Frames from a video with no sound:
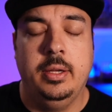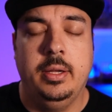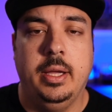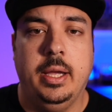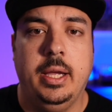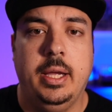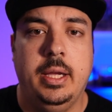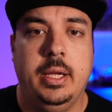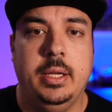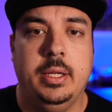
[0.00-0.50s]

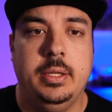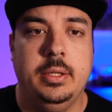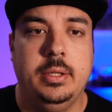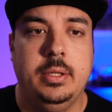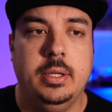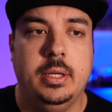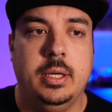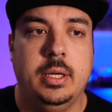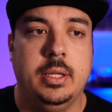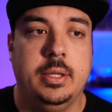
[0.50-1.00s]
and
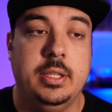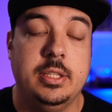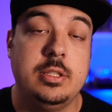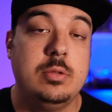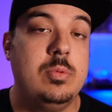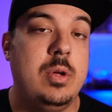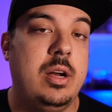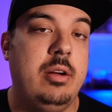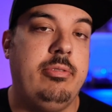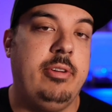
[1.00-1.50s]
this is
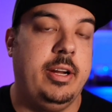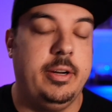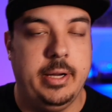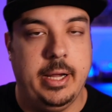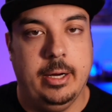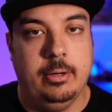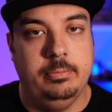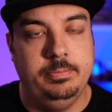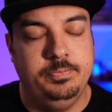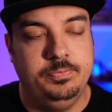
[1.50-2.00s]
what I found
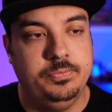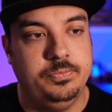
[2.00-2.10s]
out.